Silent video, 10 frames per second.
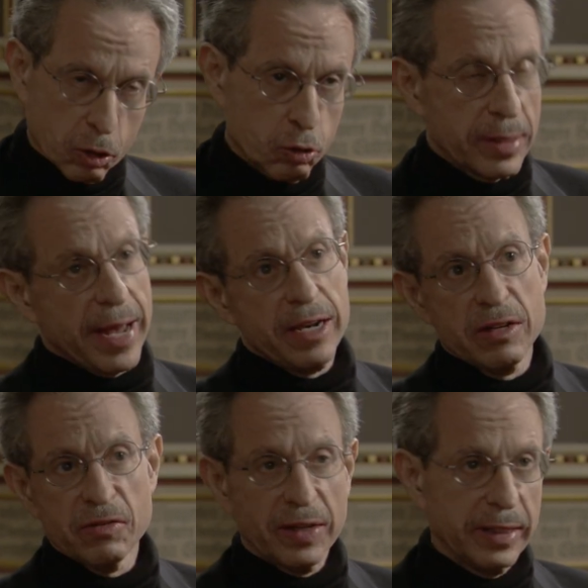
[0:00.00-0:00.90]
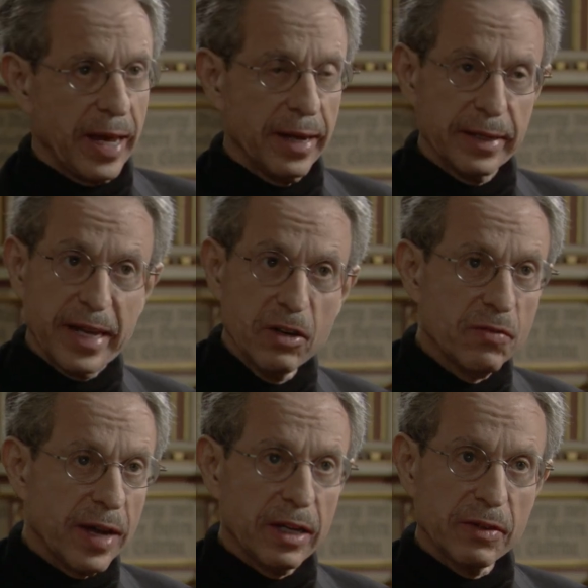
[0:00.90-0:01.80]
creative and
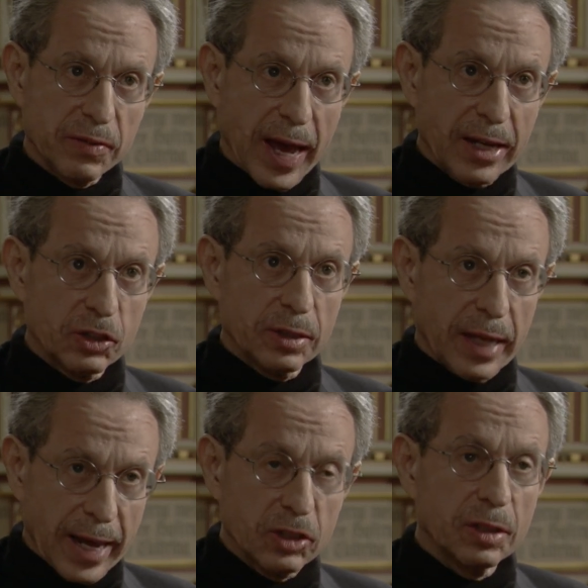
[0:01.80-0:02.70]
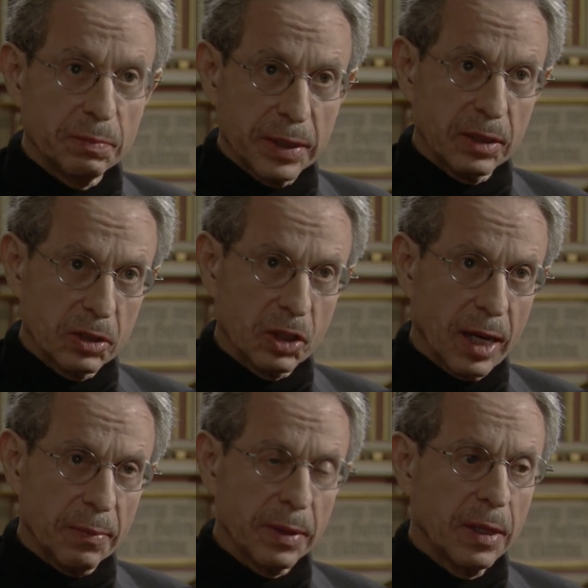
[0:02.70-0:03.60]
innovative as it builds
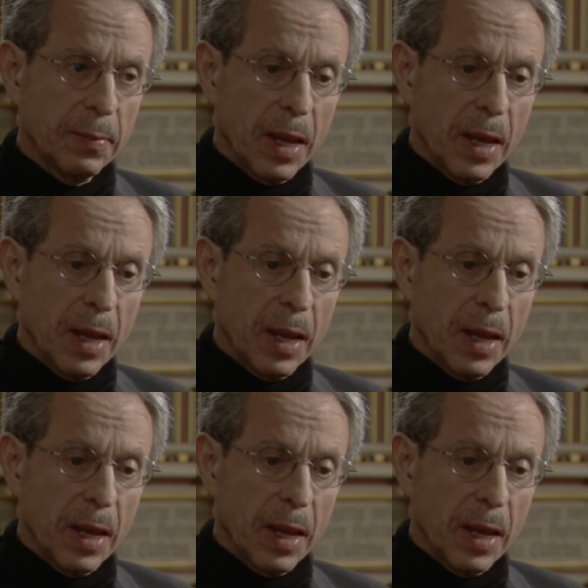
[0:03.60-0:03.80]
up.